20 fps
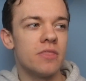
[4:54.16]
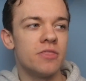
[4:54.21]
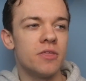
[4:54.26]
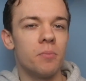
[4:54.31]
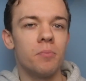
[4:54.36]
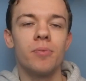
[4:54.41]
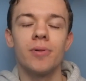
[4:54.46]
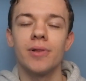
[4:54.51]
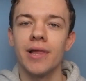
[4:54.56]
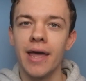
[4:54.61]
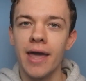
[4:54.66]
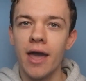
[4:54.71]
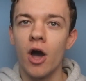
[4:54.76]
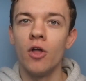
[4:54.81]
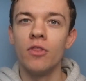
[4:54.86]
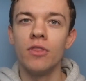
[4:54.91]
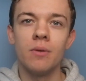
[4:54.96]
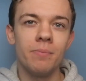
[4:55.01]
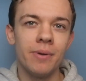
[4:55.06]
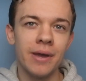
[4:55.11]
the player
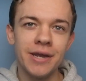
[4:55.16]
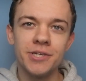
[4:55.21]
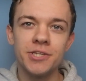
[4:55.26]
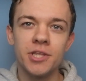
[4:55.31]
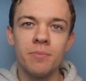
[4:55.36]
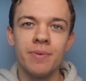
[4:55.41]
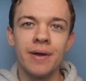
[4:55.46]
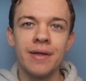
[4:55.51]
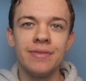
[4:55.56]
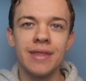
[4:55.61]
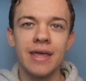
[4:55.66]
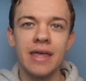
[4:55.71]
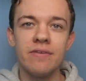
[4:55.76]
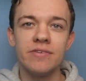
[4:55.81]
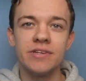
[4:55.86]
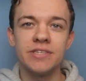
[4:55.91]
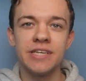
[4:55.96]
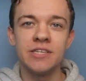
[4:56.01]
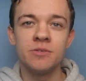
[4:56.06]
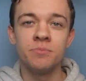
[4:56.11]
on the pitch that Ben
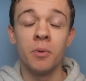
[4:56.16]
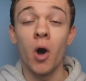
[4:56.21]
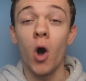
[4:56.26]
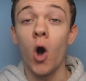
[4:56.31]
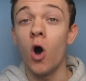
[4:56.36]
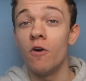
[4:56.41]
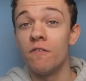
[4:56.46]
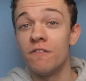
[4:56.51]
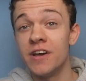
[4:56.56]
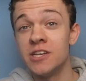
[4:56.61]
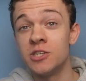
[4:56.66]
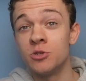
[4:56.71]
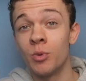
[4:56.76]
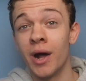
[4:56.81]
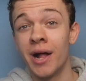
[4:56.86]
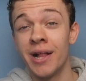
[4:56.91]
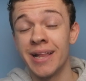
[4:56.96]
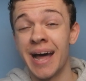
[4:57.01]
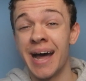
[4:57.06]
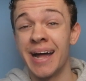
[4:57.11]
Davies is, but off it as
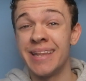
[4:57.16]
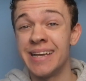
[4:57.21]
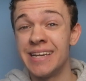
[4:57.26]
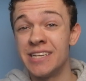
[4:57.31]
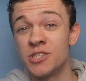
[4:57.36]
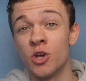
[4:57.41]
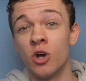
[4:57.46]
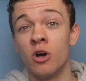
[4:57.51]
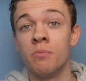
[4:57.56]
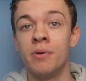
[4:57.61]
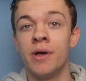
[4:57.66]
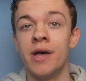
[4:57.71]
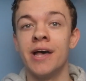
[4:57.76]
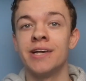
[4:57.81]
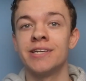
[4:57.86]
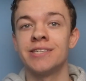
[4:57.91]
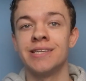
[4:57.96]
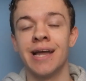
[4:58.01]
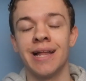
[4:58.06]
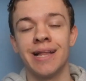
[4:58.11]
well, and his sort of
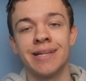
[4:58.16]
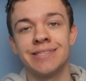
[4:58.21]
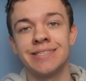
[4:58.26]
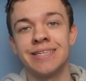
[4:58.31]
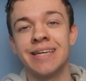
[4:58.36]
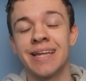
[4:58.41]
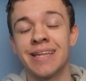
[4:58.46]
personality.